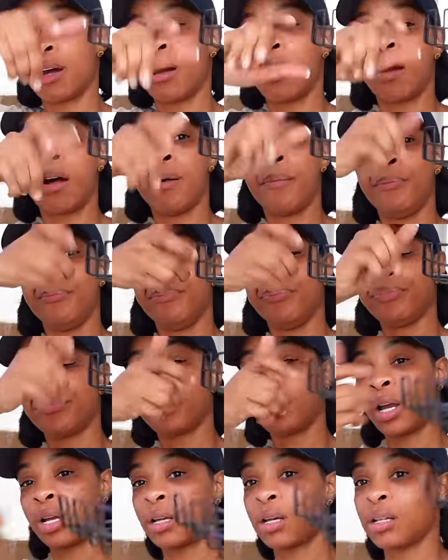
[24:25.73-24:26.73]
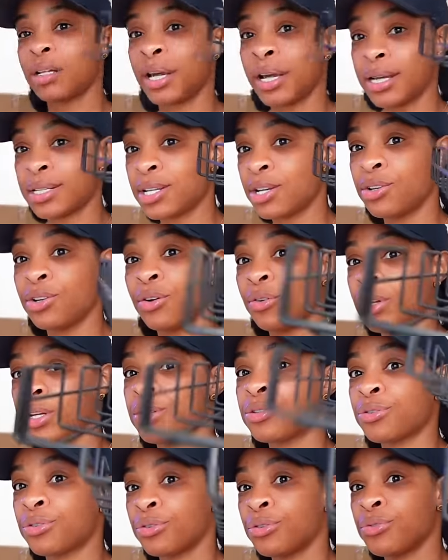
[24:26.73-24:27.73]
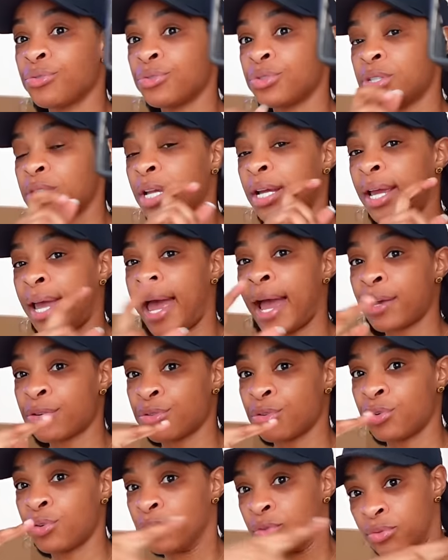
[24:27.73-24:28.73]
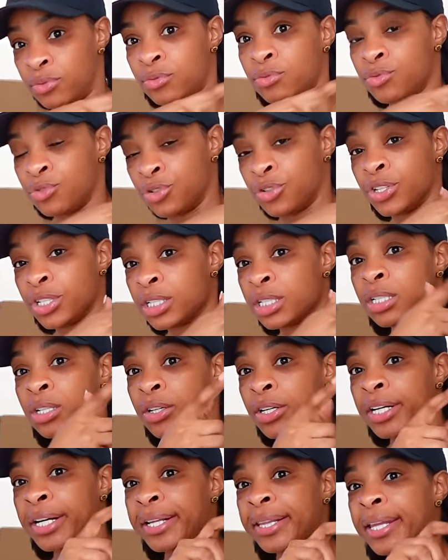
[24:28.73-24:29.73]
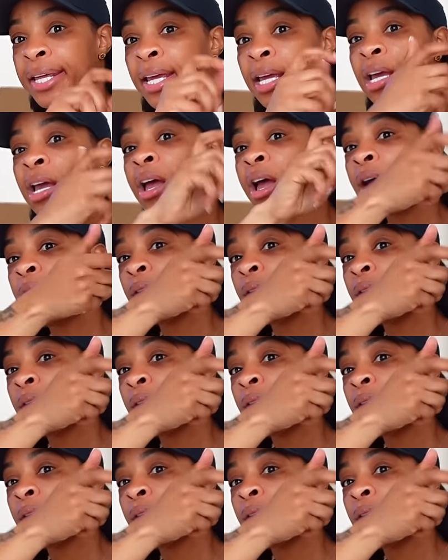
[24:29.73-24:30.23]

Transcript: Like I said, you don't need screws, like actual drill or anything,